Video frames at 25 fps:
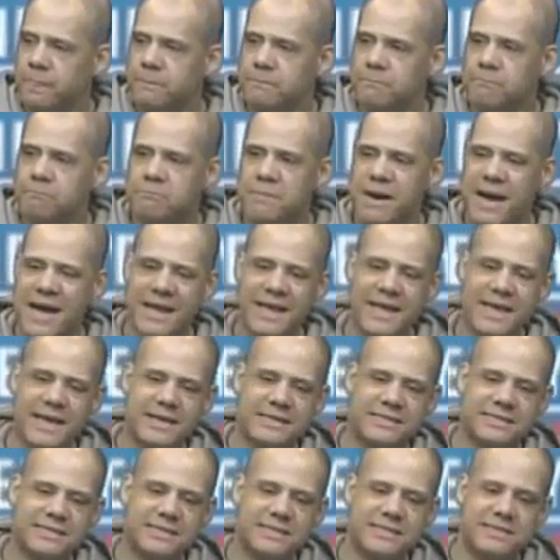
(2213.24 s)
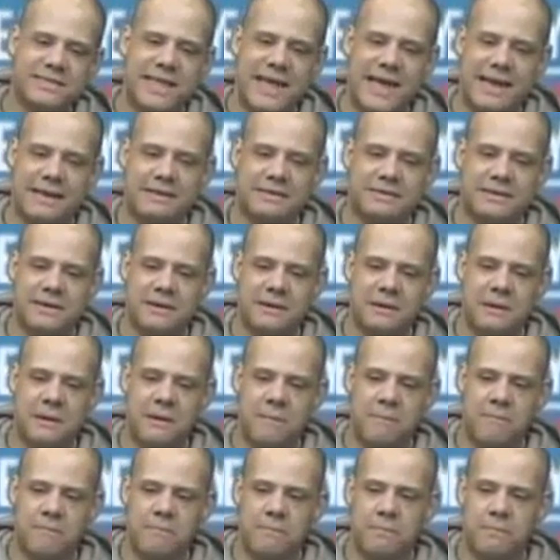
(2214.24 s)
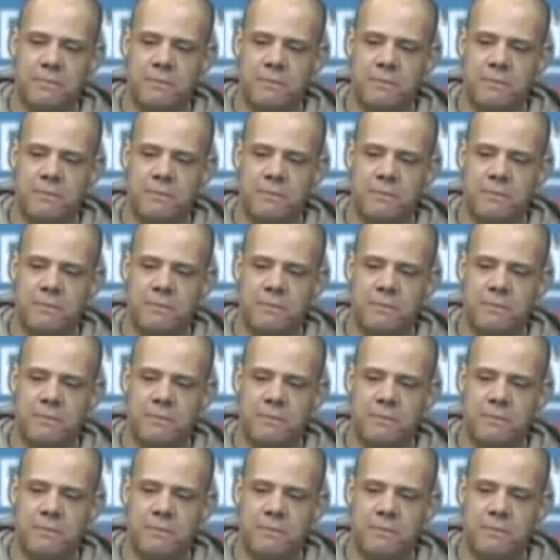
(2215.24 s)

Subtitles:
My guess is that the